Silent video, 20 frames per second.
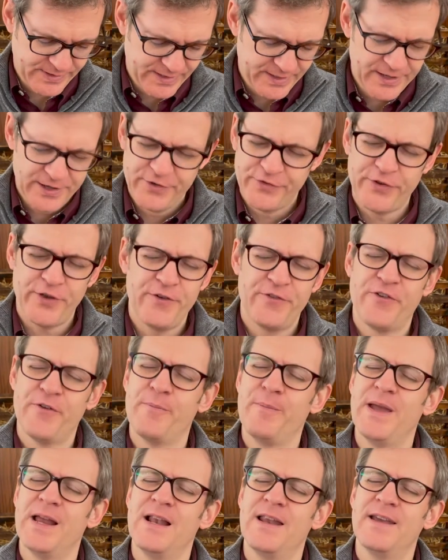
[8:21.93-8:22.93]
so
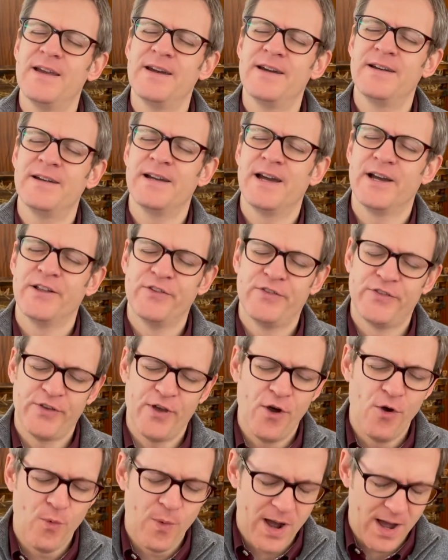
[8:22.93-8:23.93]
familiar and so
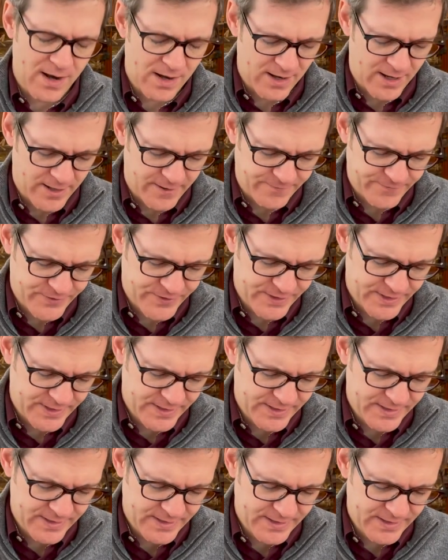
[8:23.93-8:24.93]
well loved,
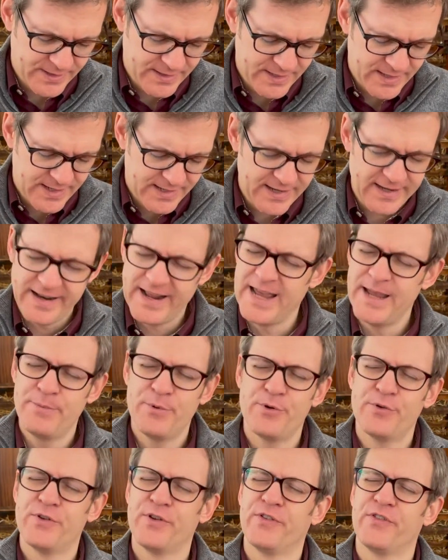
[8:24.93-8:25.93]
yet able
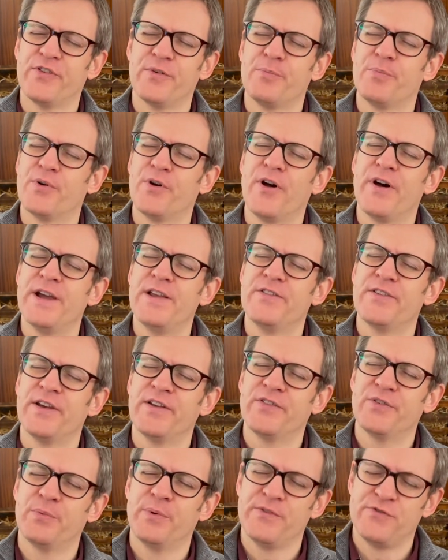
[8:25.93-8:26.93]
to surprise
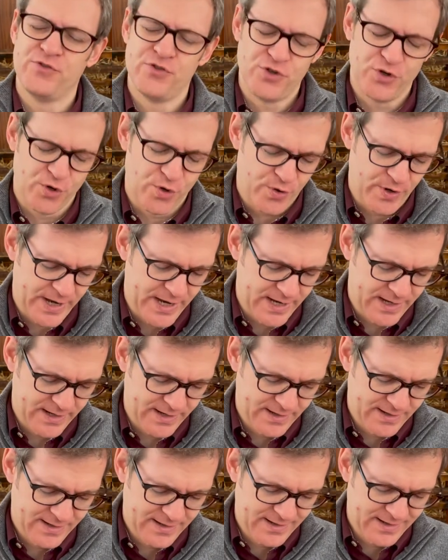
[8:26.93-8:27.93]
us with joy
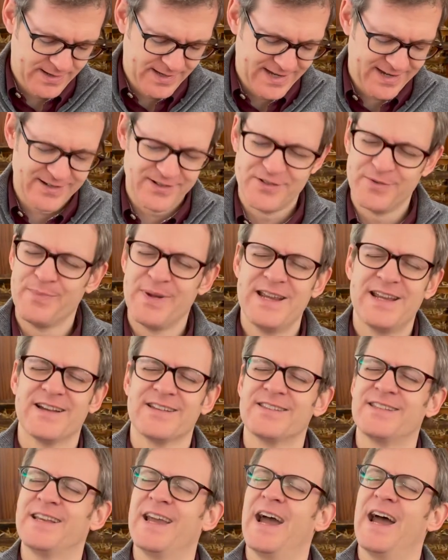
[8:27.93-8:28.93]
and to make us
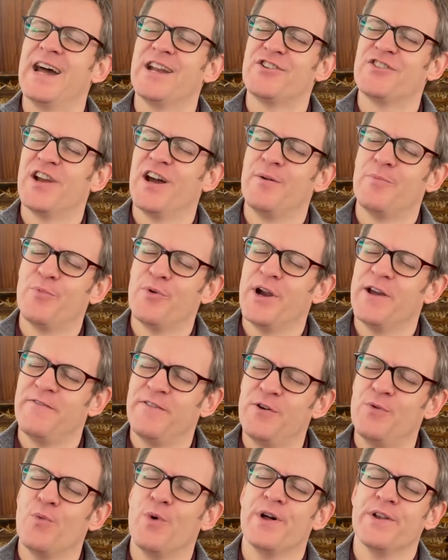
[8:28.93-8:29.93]
catch our breath
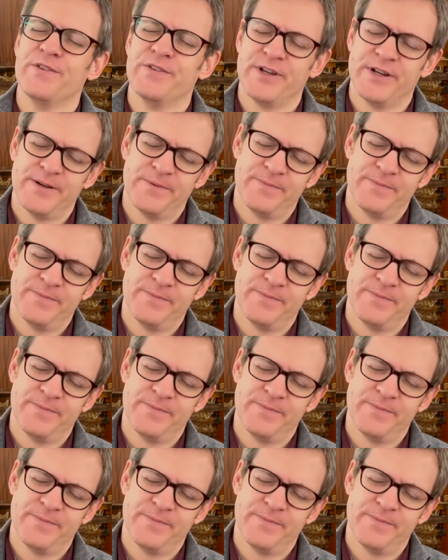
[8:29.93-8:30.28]
in wonder.